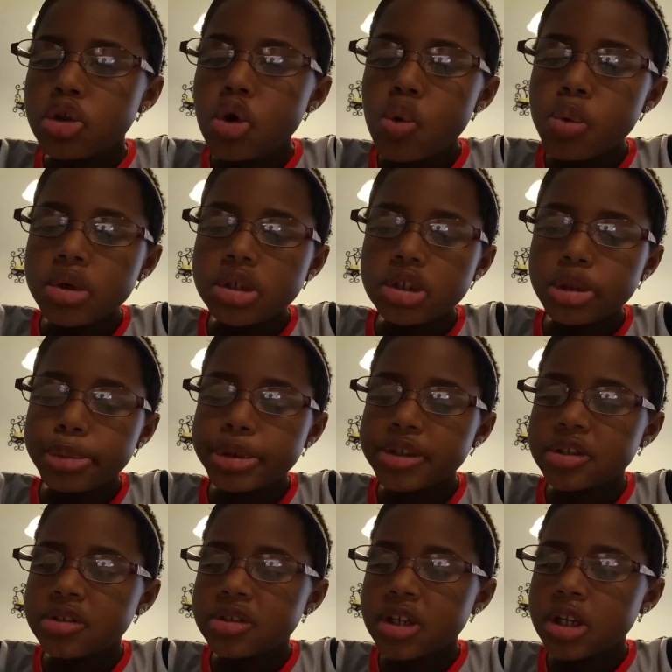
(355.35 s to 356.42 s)
Don't worry, said
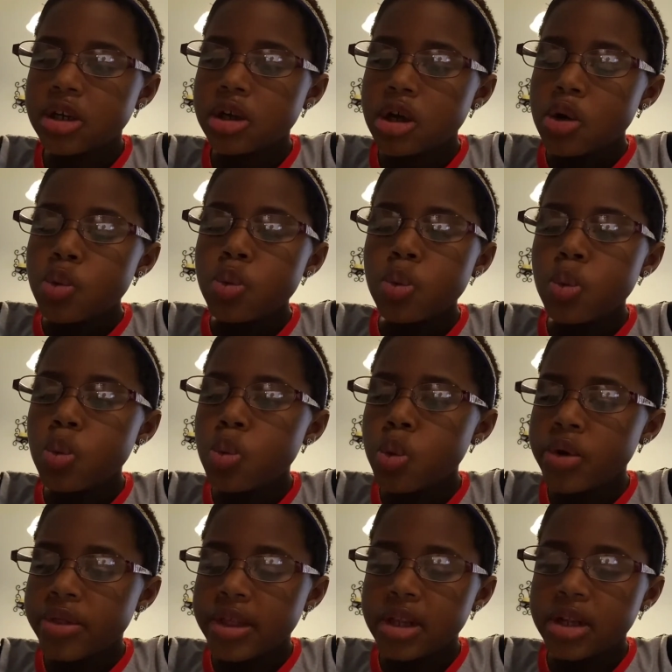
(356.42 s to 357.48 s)
Princess Anna
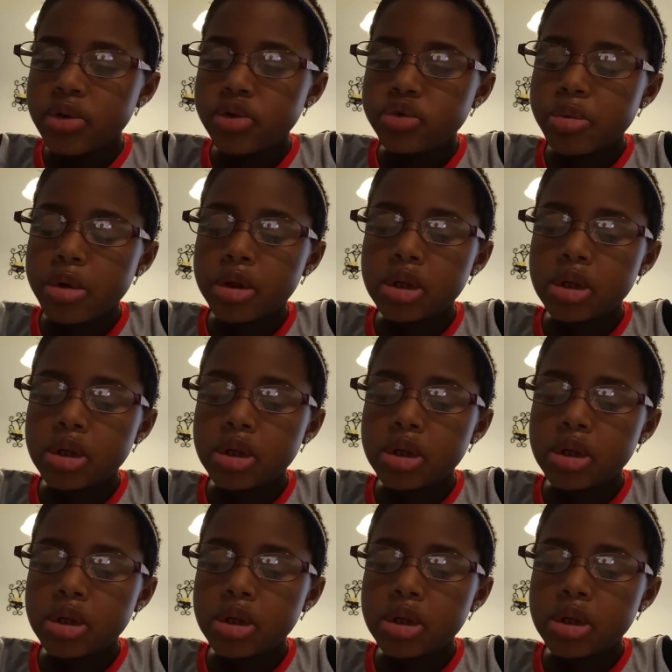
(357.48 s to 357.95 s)
with a little smile.